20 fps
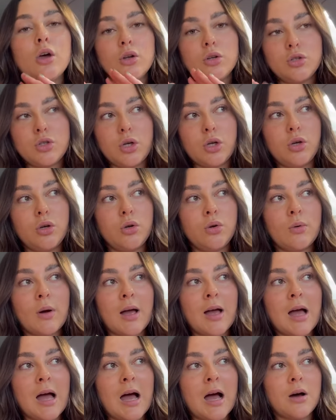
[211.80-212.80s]
two
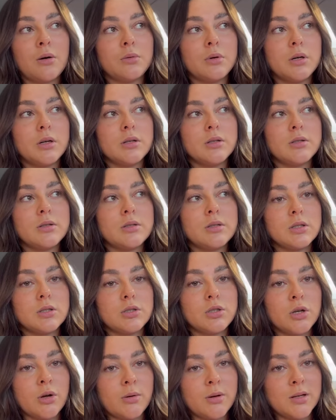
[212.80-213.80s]
hours
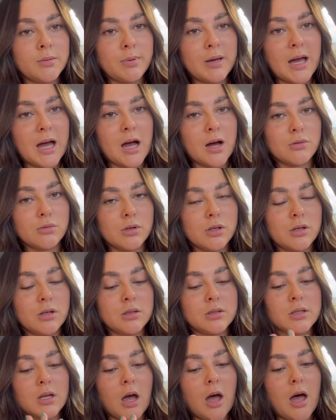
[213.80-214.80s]
two and a bit
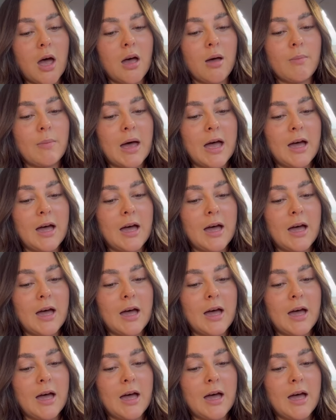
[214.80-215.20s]
hours um,